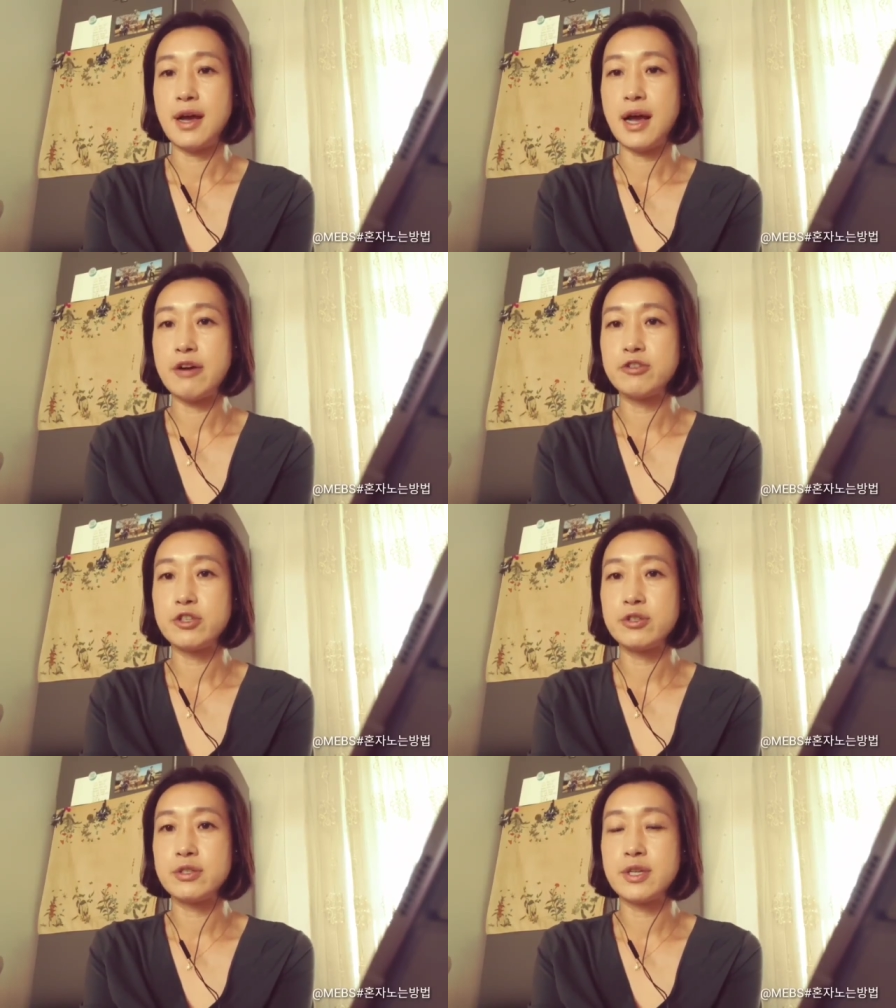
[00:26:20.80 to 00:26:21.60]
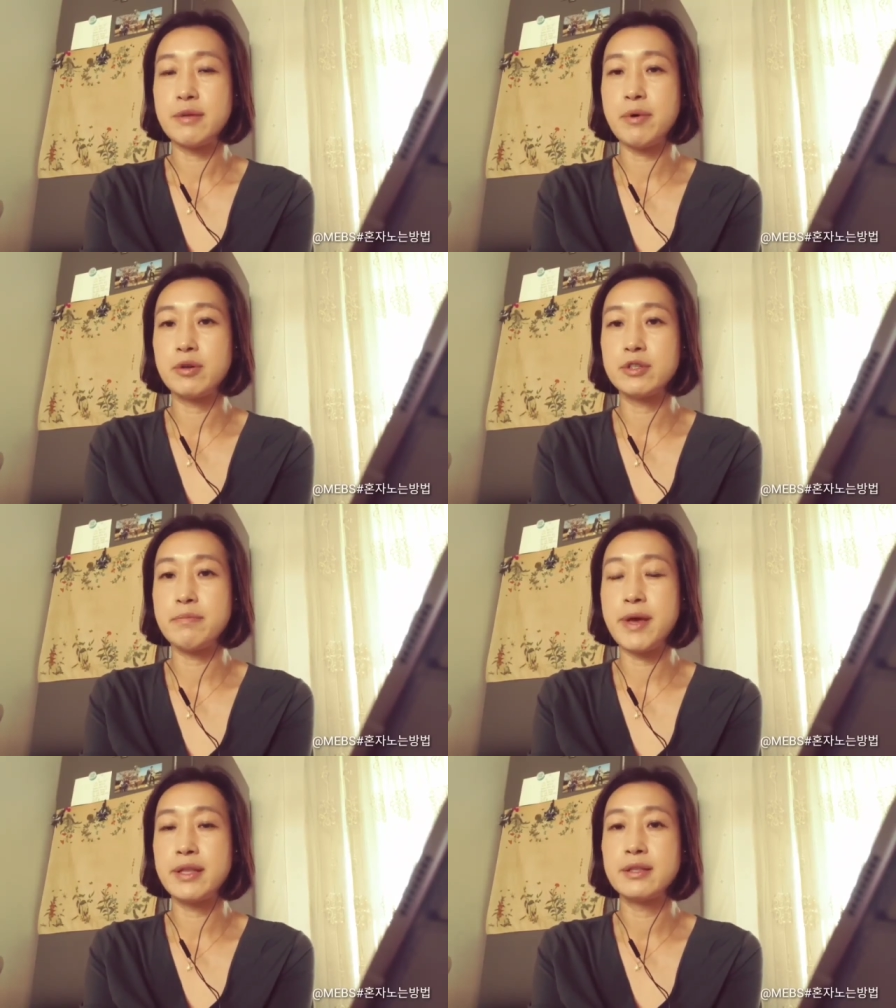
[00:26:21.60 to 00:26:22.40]
"How did you sleep, old
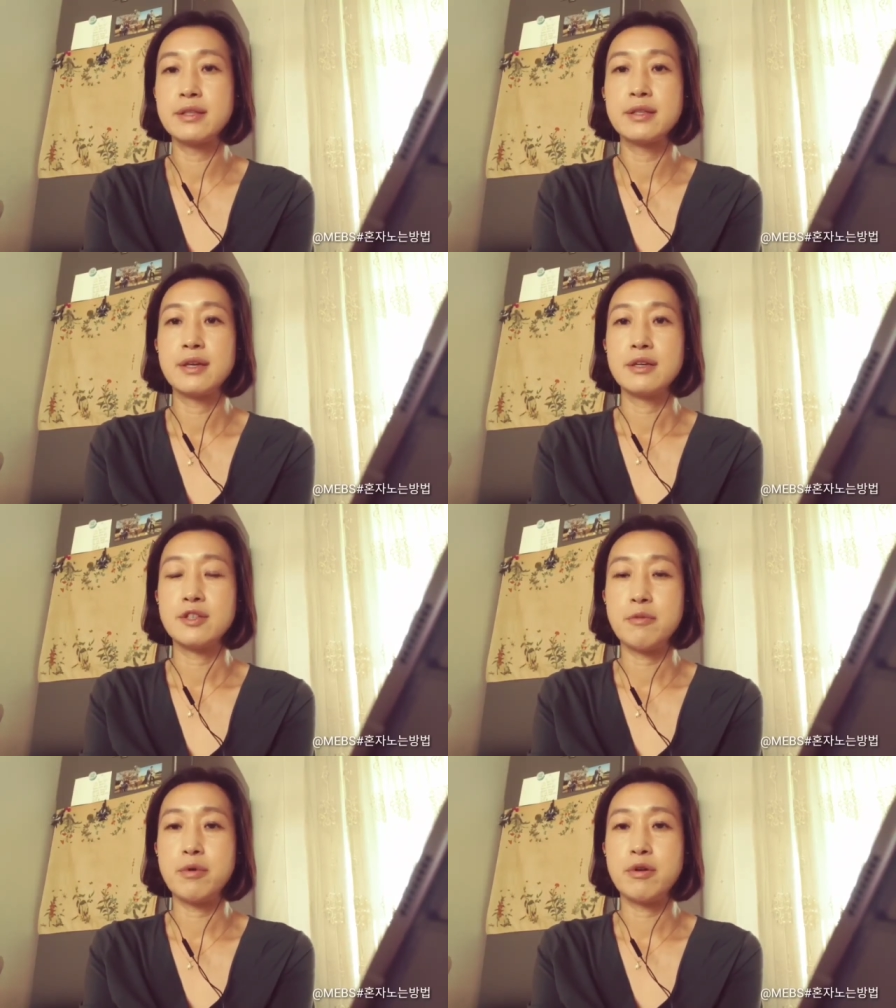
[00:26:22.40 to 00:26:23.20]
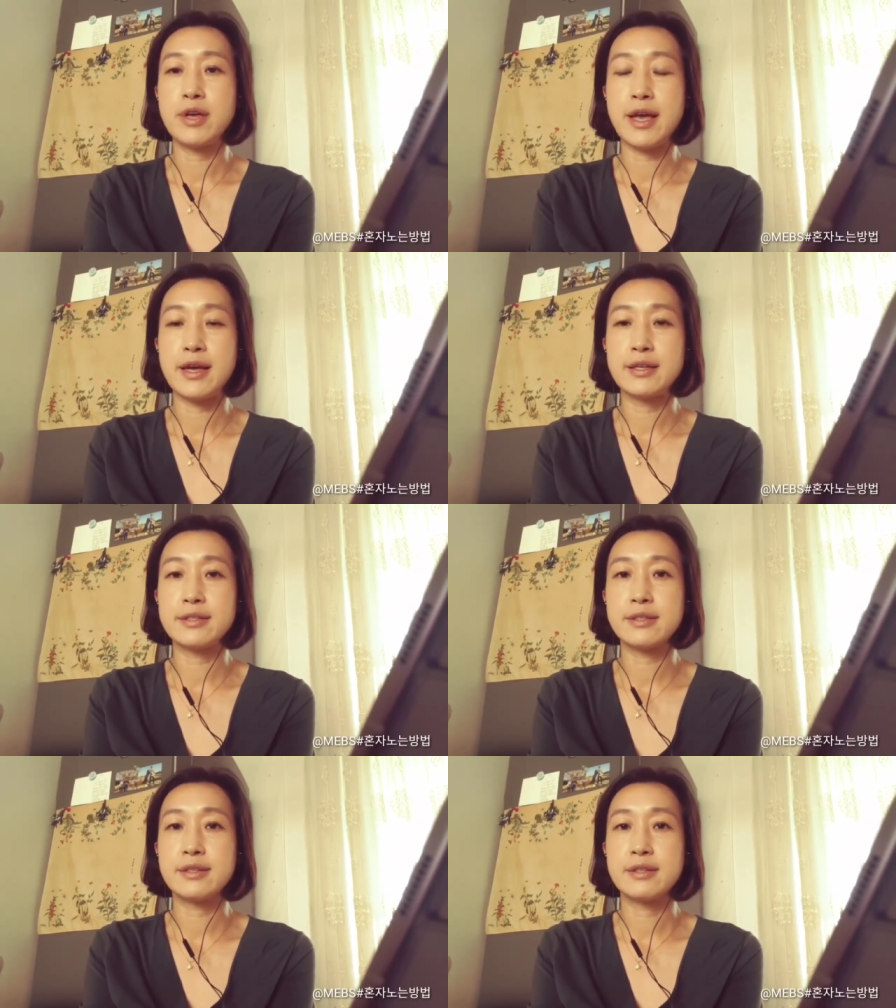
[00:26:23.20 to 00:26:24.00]
man?" the boy
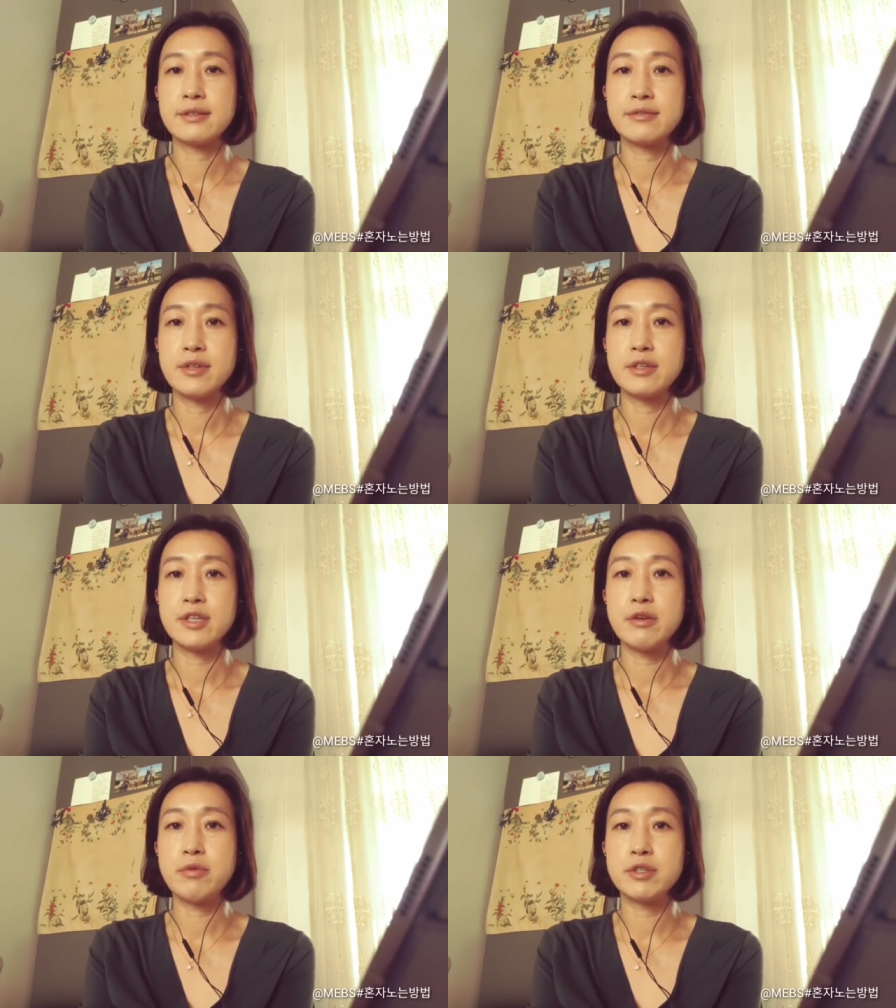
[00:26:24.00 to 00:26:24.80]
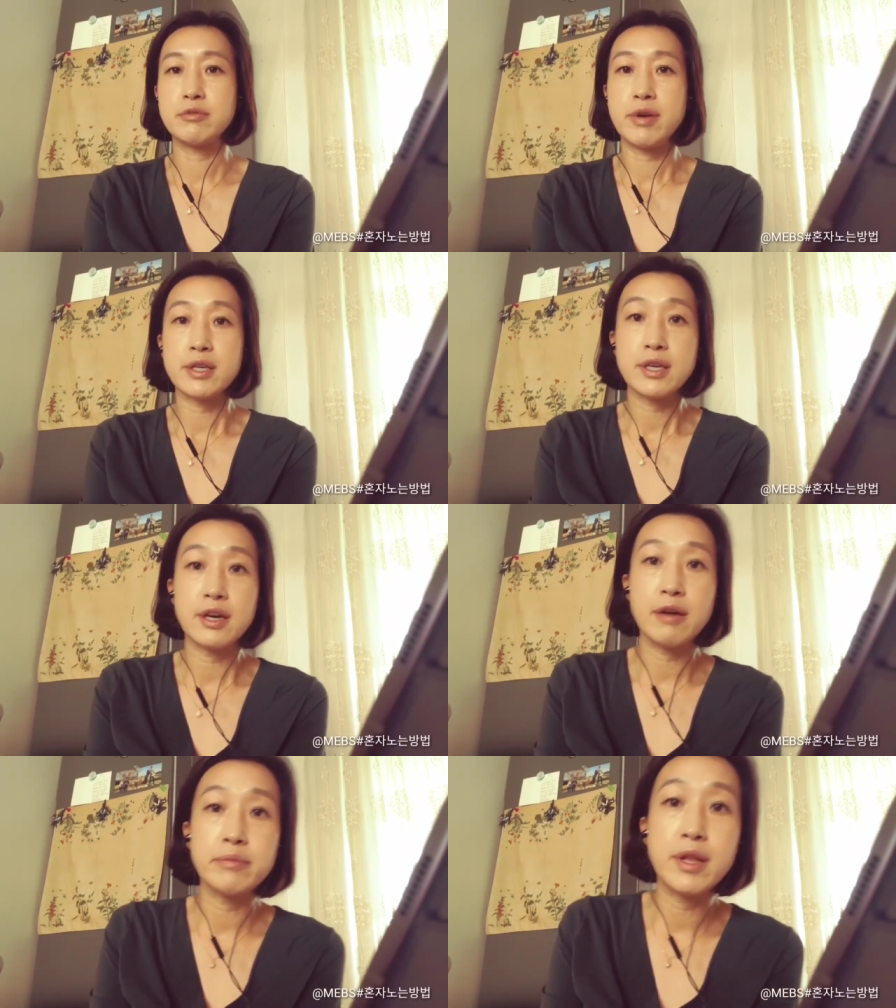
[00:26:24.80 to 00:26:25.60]
asked. He was
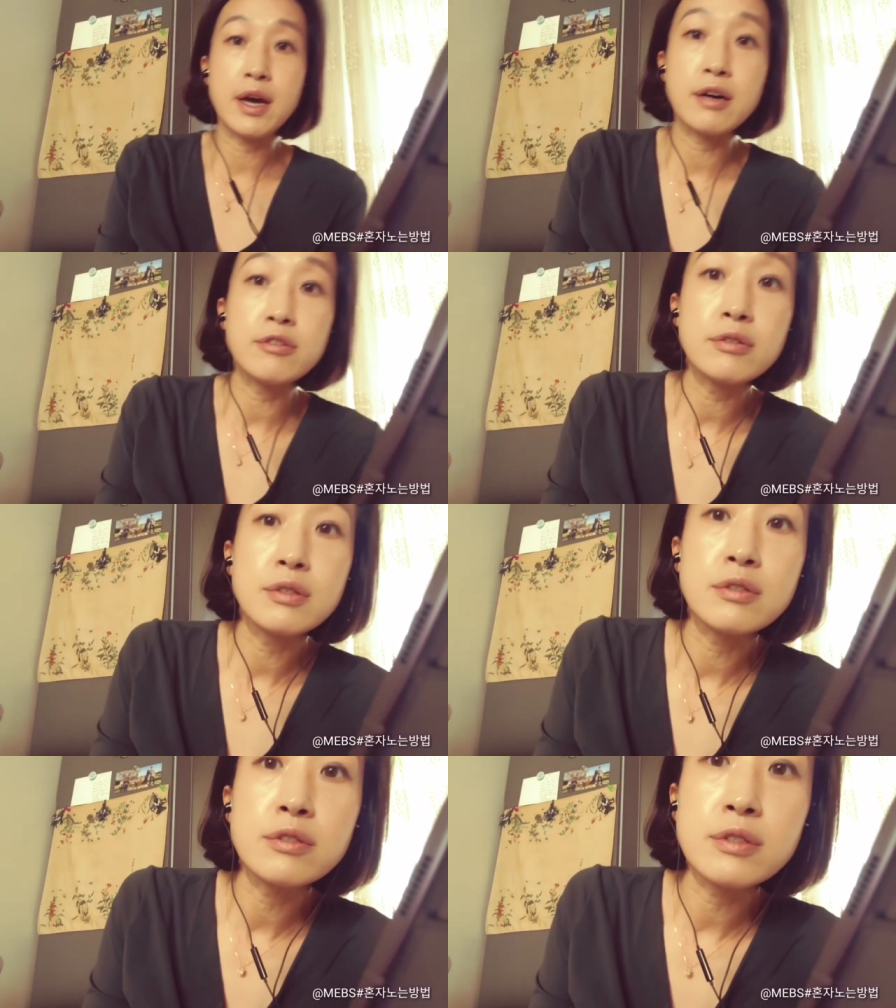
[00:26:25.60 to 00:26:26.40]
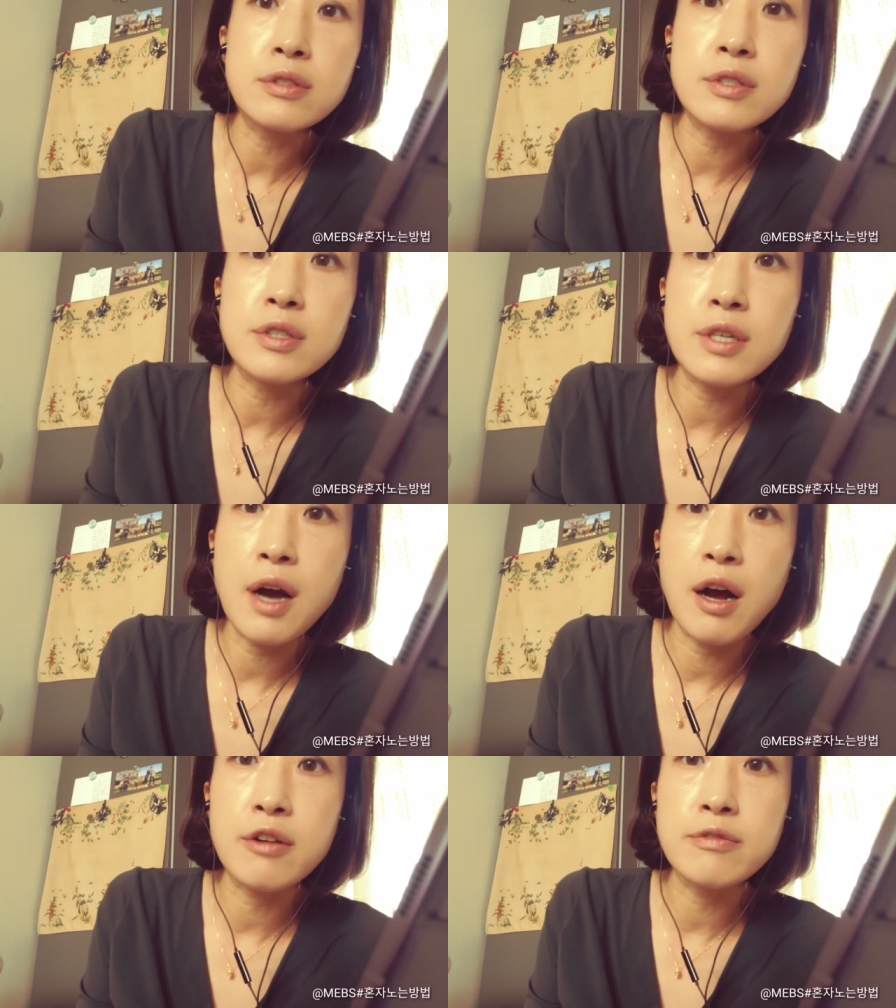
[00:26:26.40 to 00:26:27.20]
waking up now, sitting
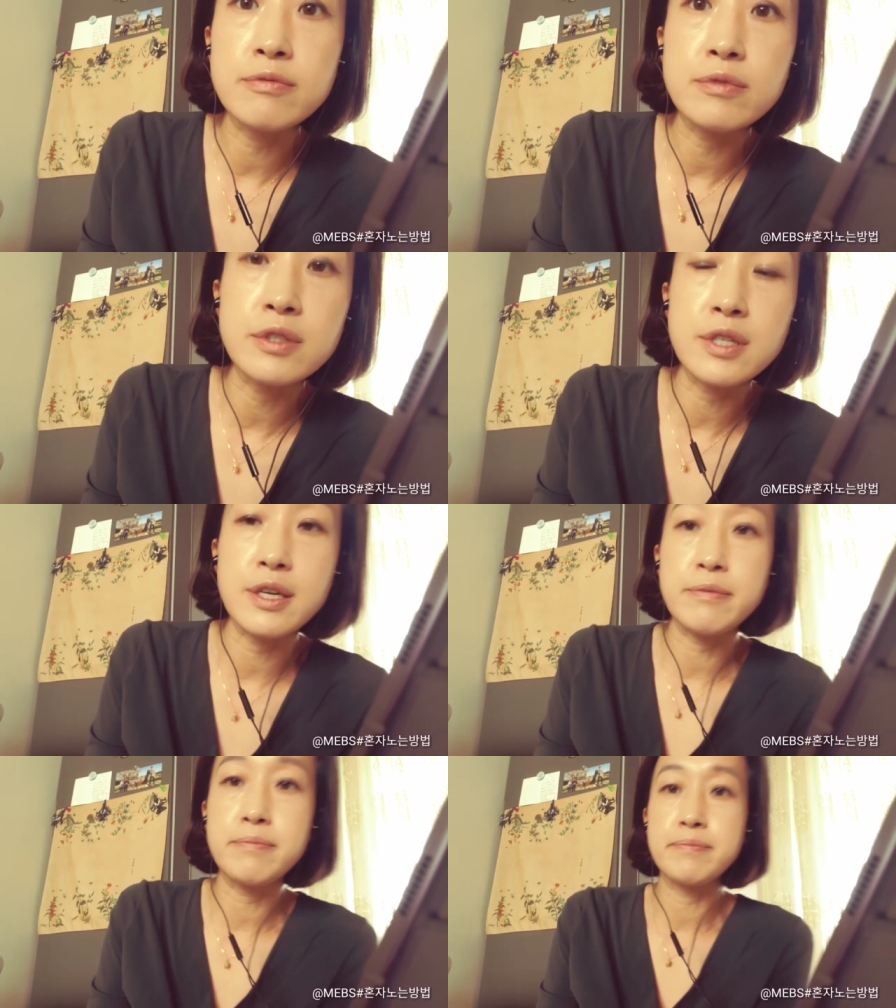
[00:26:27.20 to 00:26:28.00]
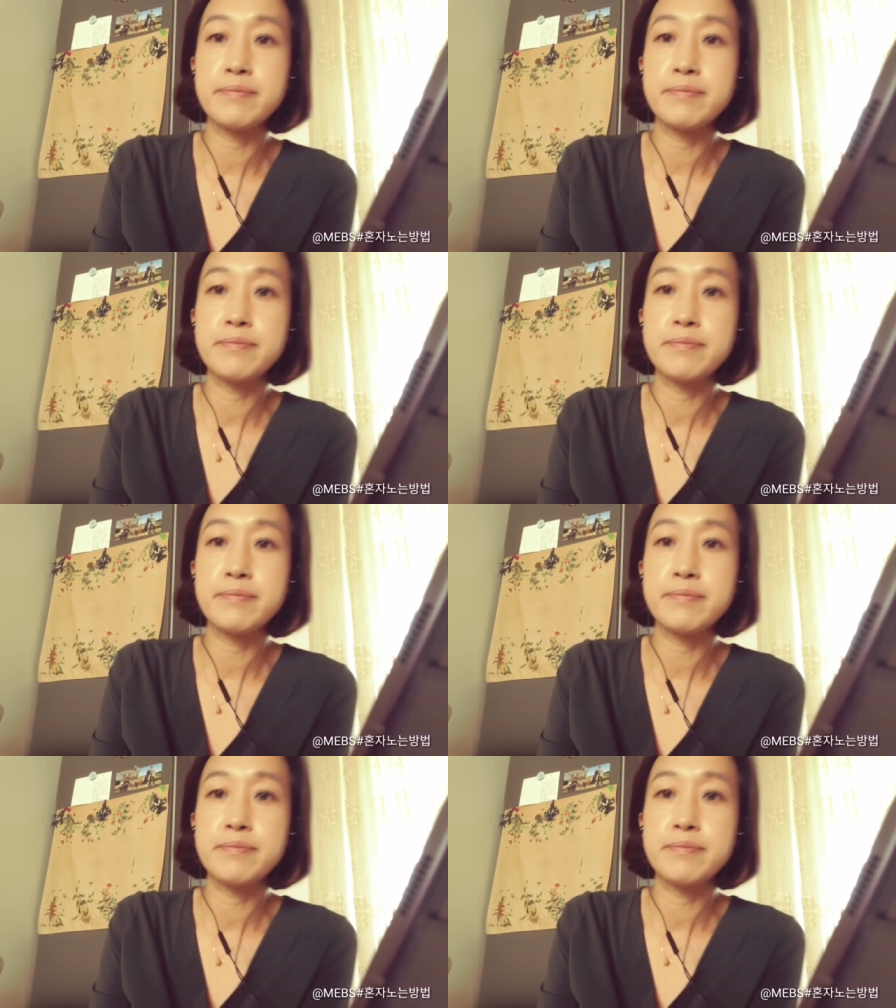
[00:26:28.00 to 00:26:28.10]
half asleep.